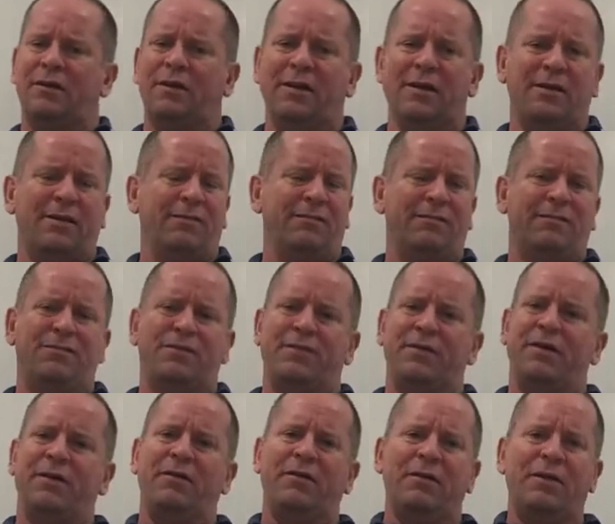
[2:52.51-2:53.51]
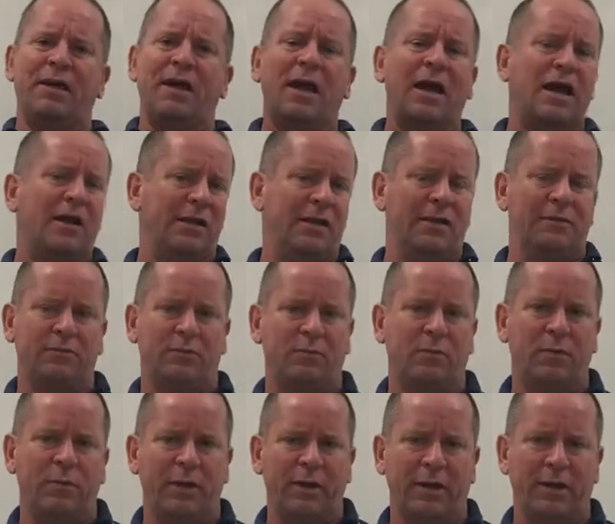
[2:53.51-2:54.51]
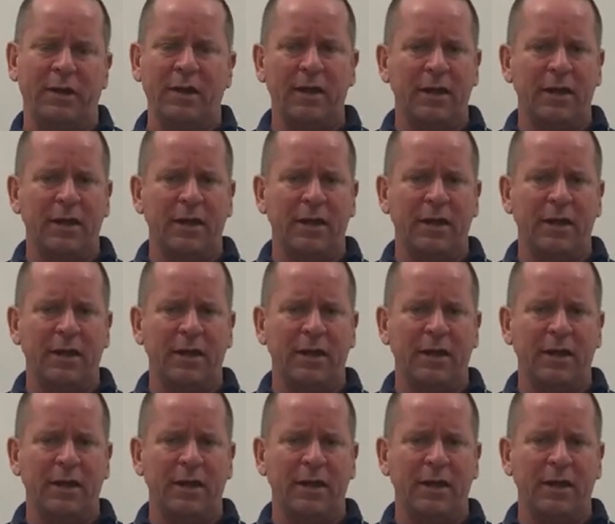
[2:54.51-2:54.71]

in a very high-level way,